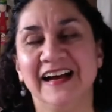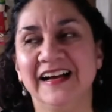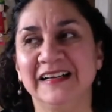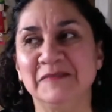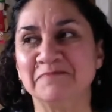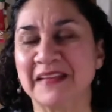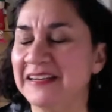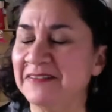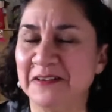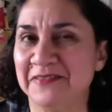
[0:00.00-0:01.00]
I
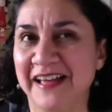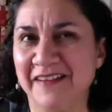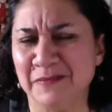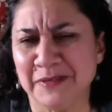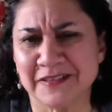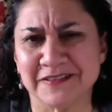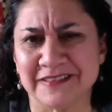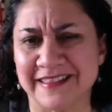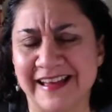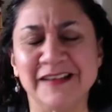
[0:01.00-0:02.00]
don't know if I have any pictures
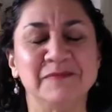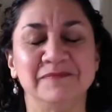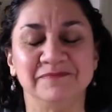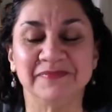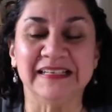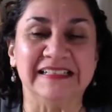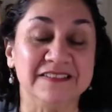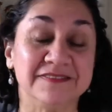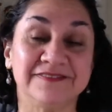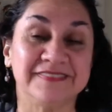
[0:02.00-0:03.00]
of that.
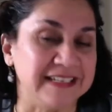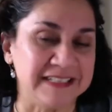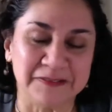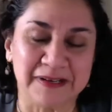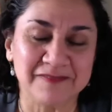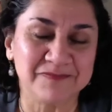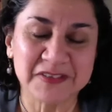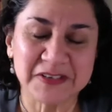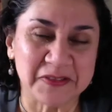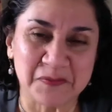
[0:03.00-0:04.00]
If I do, I'll
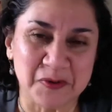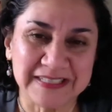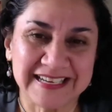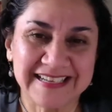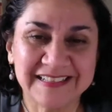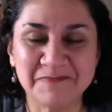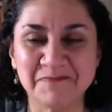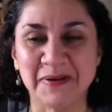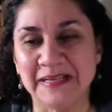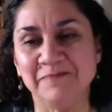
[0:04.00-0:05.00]
share them one day.
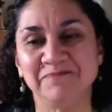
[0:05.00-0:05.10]
But